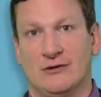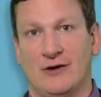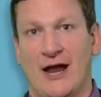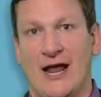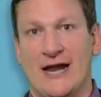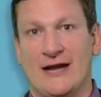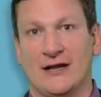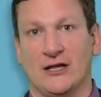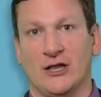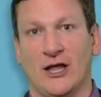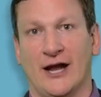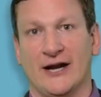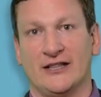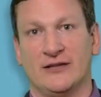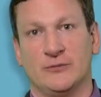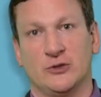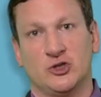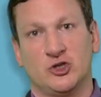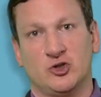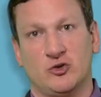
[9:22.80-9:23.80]
great. A lot of
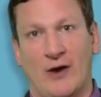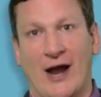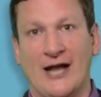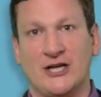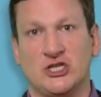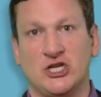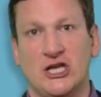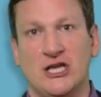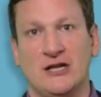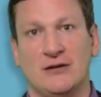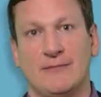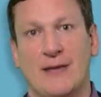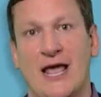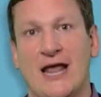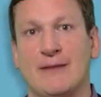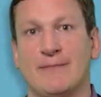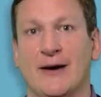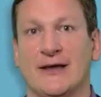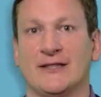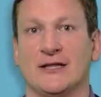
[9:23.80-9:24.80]
them are scratchy and
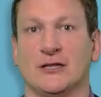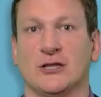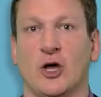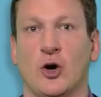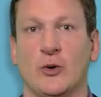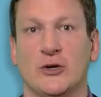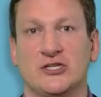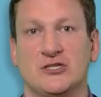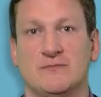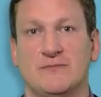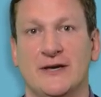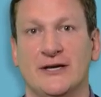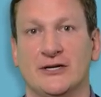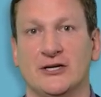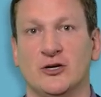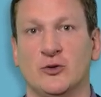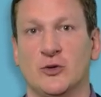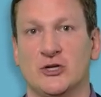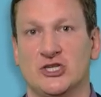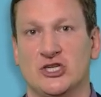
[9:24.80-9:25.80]
made by the lowest
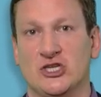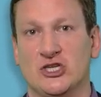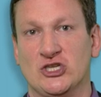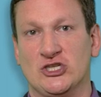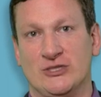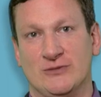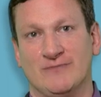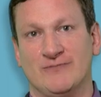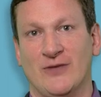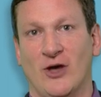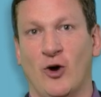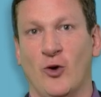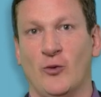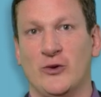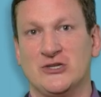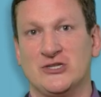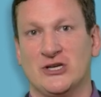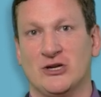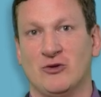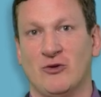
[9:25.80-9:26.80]
bidder, which is
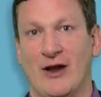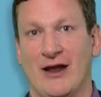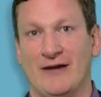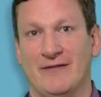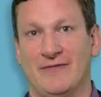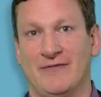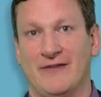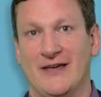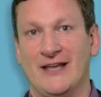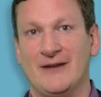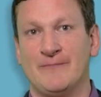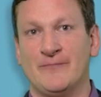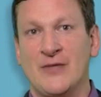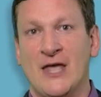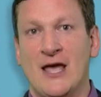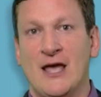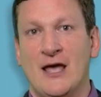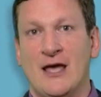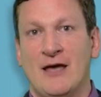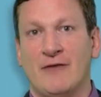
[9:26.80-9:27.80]
always a great fit.
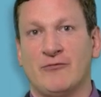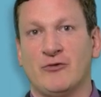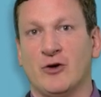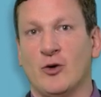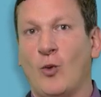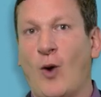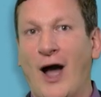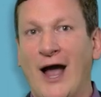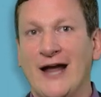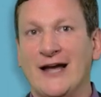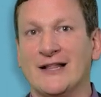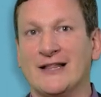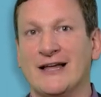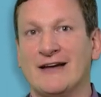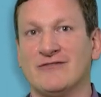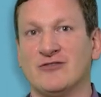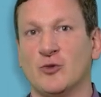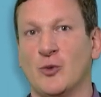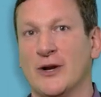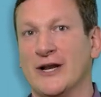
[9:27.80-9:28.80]
For a while,
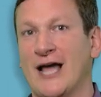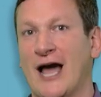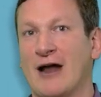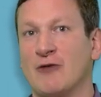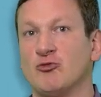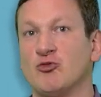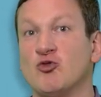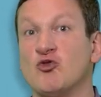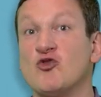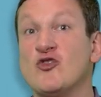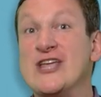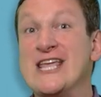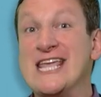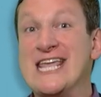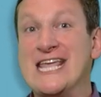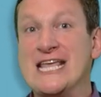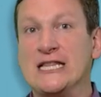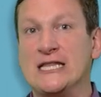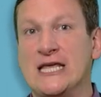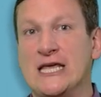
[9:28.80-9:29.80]
everyone got
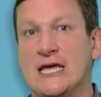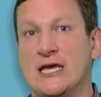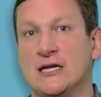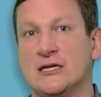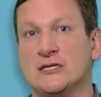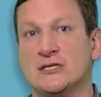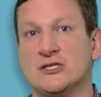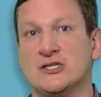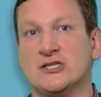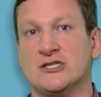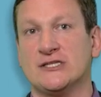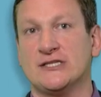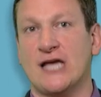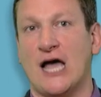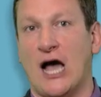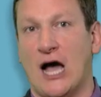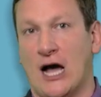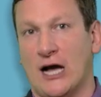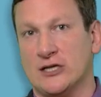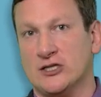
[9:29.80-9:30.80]
really into
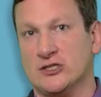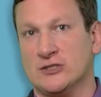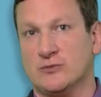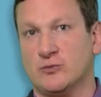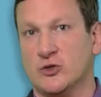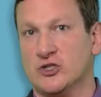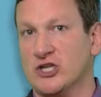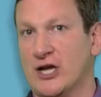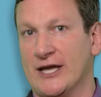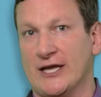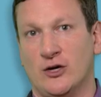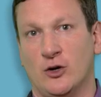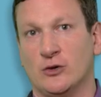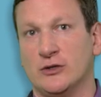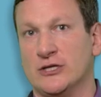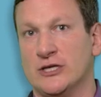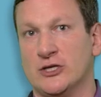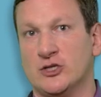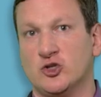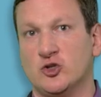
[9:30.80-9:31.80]
socks, which I can
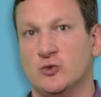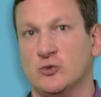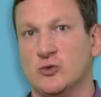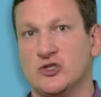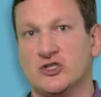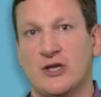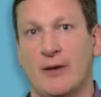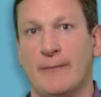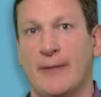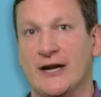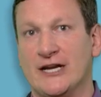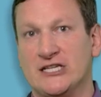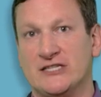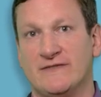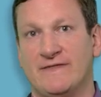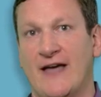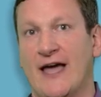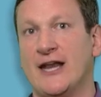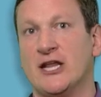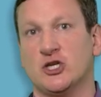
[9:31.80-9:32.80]
only assume was somebody's
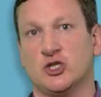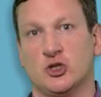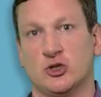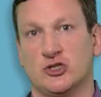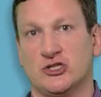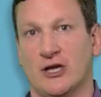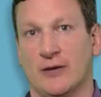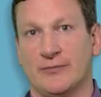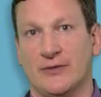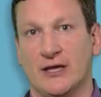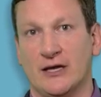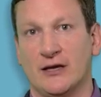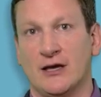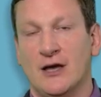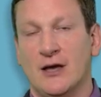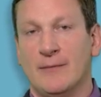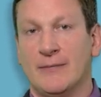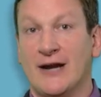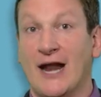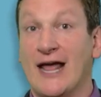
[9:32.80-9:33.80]
fetish or something,
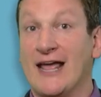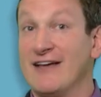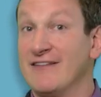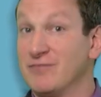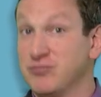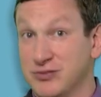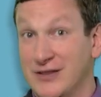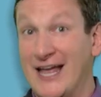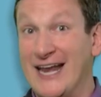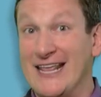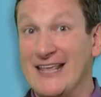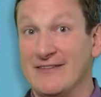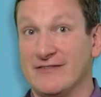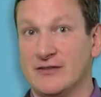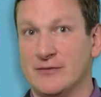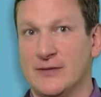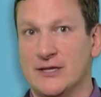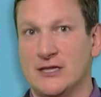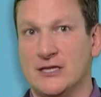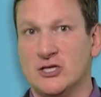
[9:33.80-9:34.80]
but I have plenty of
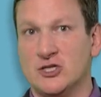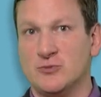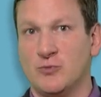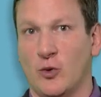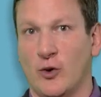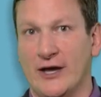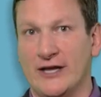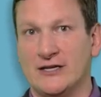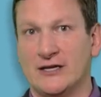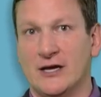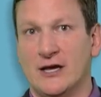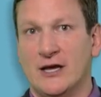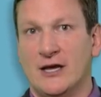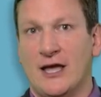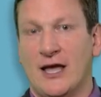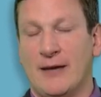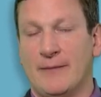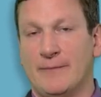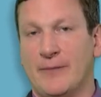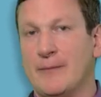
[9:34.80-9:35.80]
them at this point.
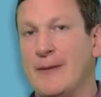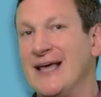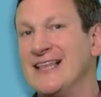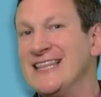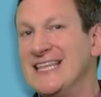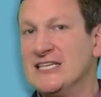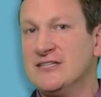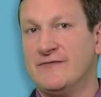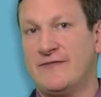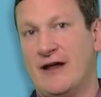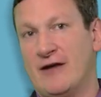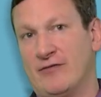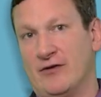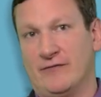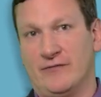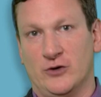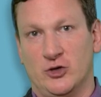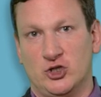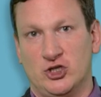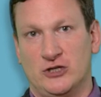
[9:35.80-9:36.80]
But my least
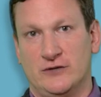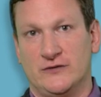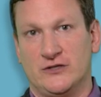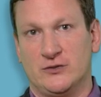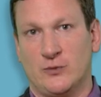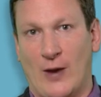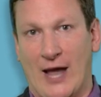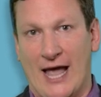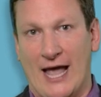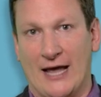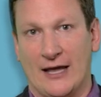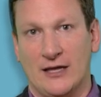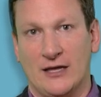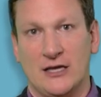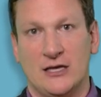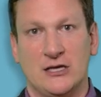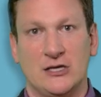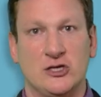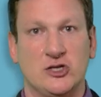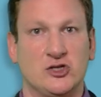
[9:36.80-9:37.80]
favorite version of swag
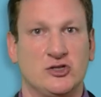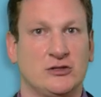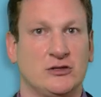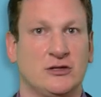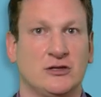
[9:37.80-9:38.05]
is